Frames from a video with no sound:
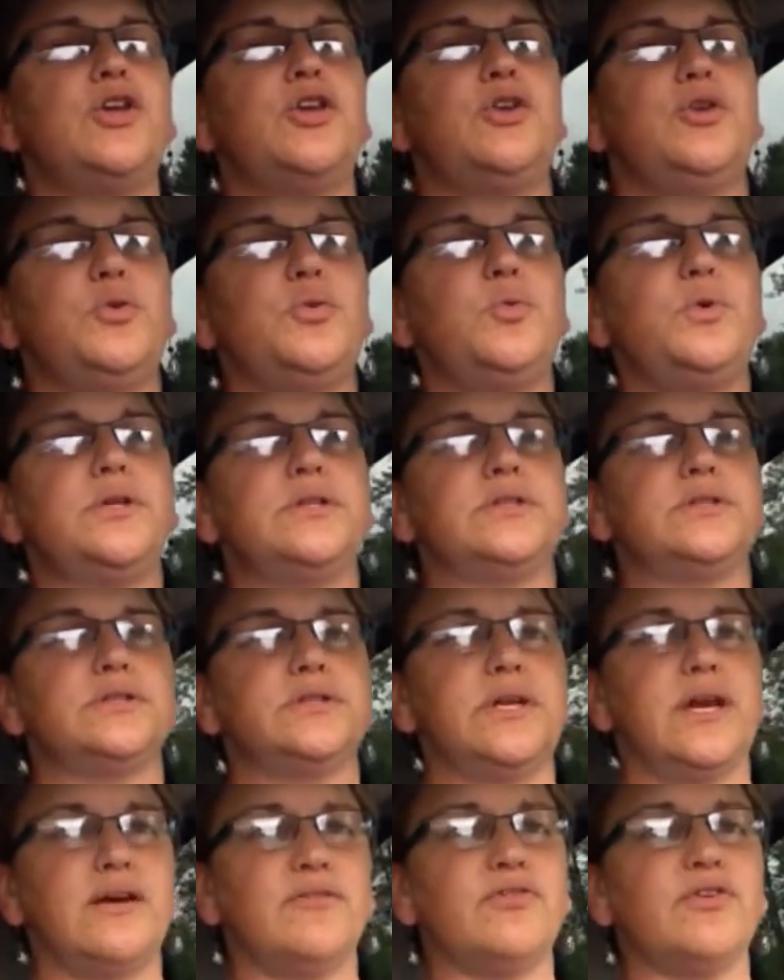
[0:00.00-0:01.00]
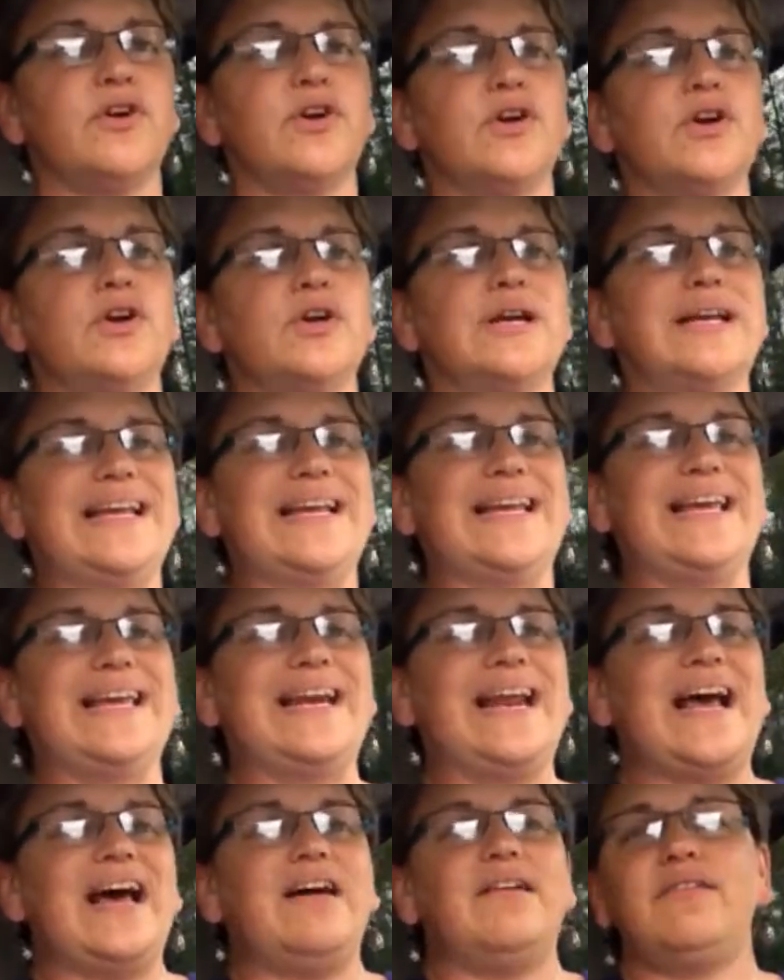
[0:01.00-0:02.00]
you will never get
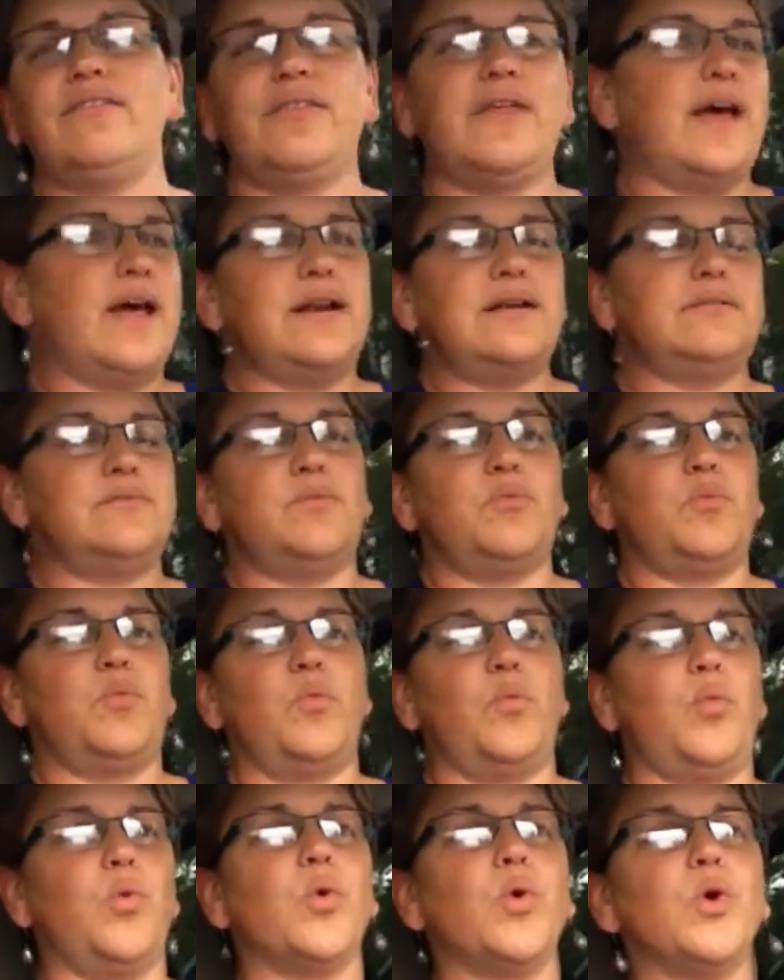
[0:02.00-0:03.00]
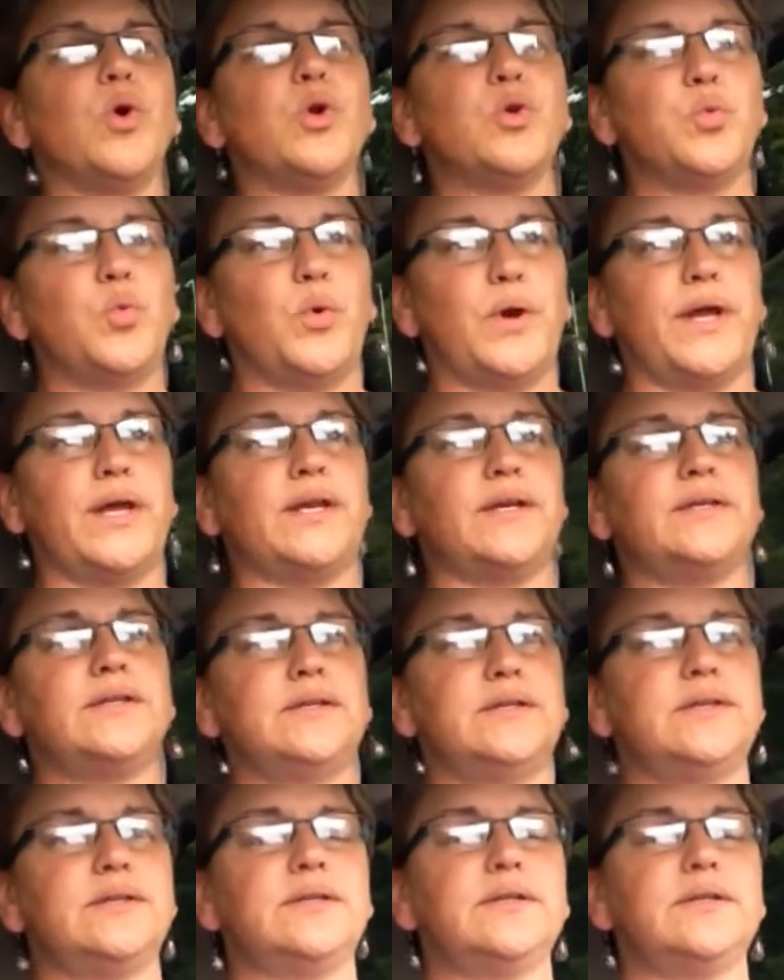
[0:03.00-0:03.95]
out of that whirlwind